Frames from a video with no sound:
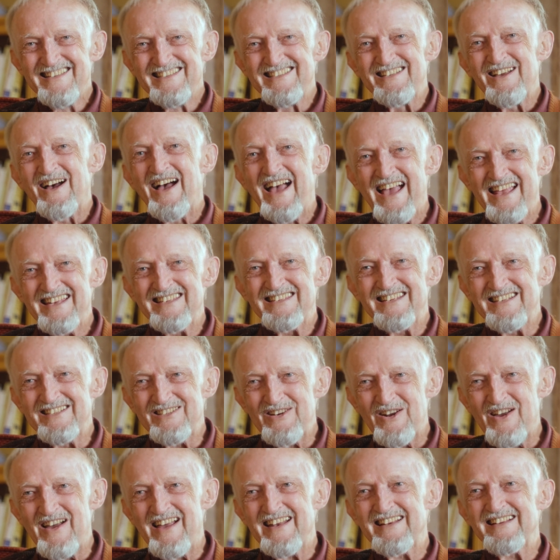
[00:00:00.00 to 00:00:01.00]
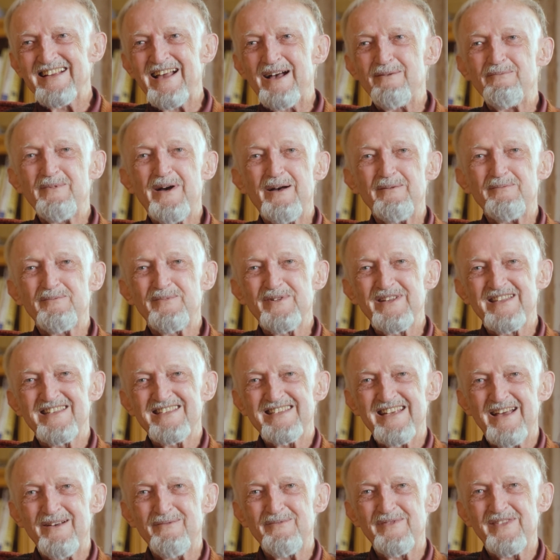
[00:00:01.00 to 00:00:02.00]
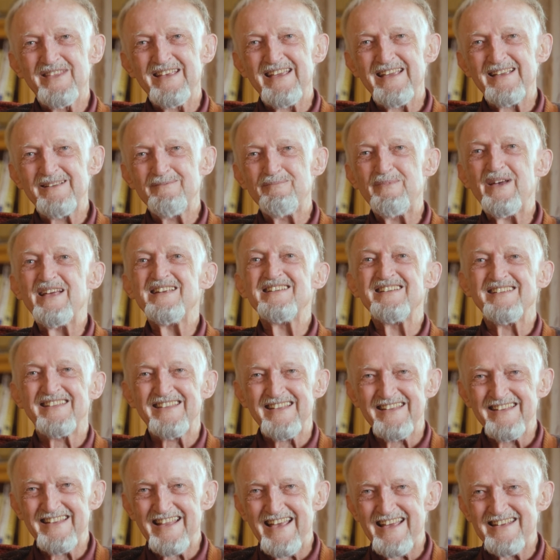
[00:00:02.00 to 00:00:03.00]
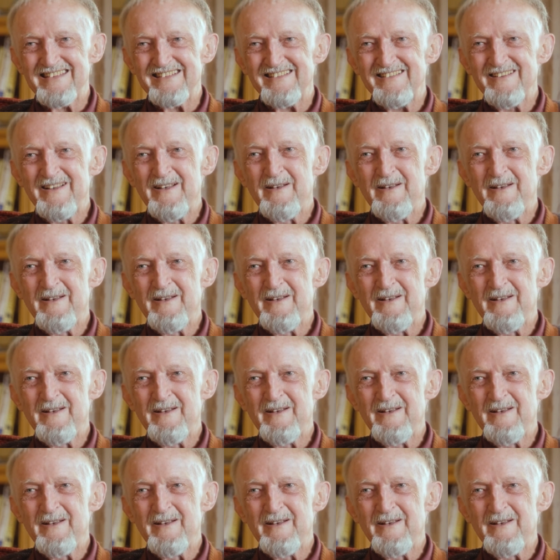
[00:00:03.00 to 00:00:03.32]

So I had to try and come up with something better than that.